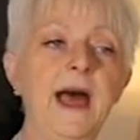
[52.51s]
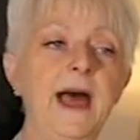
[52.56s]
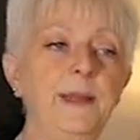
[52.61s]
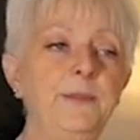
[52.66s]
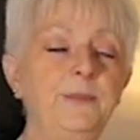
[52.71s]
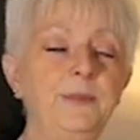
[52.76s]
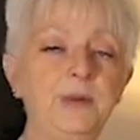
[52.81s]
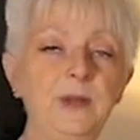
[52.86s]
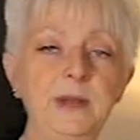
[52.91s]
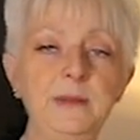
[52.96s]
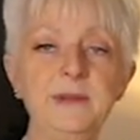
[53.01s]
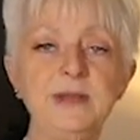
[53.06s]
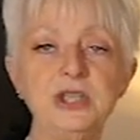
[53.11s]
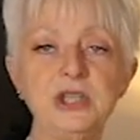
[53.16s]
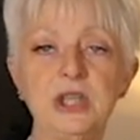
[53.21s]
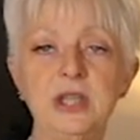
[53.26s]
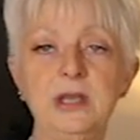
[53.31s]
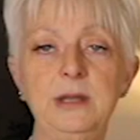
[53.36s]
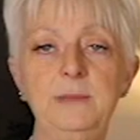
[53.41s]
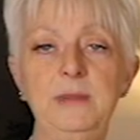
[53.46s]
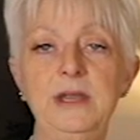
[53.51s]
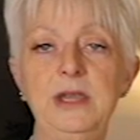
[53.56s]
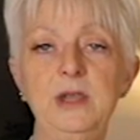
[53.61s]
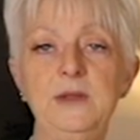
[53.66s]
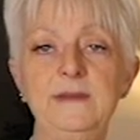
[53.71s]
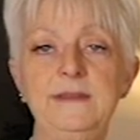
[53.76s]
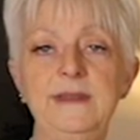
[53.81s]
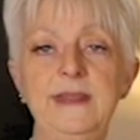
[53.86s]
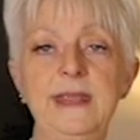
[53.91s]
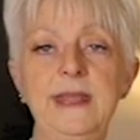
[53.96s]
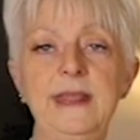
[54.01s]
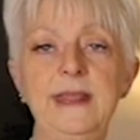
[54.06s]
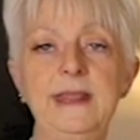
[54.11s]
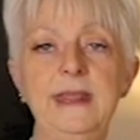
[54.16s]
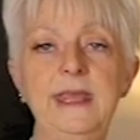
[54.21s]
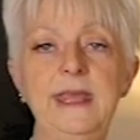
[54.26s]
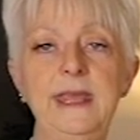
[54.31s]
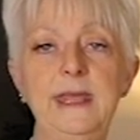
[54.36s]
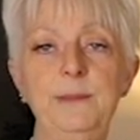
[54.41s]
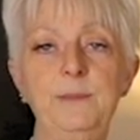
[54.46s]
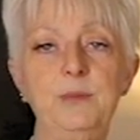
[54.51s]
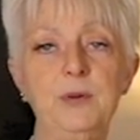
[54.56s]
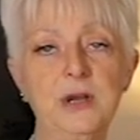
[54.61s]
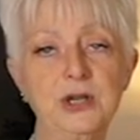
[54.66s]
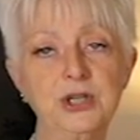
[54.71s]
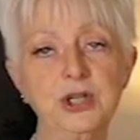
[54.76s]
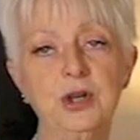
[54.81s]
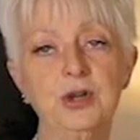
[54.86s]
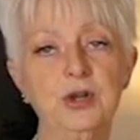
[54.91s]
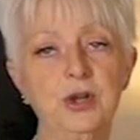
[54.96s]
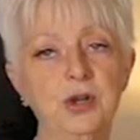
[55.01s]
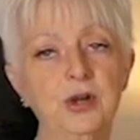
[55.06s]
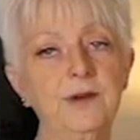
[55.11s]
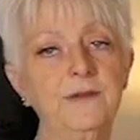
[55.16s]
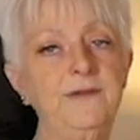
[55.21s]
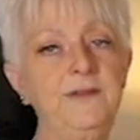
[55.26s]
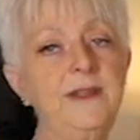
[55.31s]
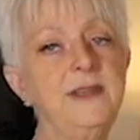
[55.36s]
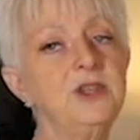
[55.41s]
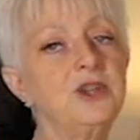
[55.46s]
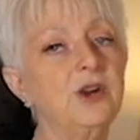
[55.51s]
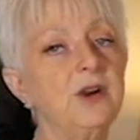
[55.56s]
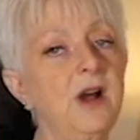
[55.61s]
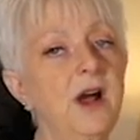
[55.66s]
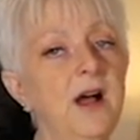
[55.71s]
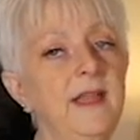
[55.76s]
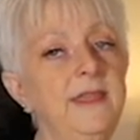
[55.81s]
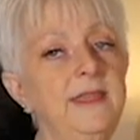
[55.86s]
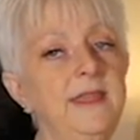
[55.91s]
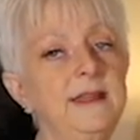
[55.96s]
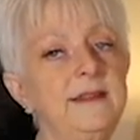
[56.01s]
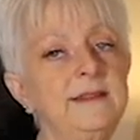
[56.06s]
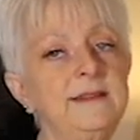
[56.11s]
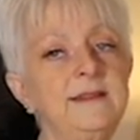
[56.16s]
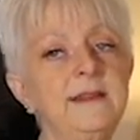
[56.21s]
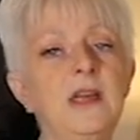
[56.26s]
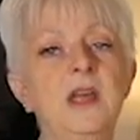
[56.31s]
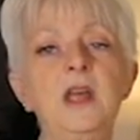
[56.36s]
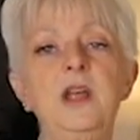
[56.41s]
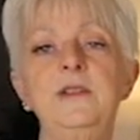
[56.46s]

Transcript: I'm pretty much going to be using the pressure cooker feature on this.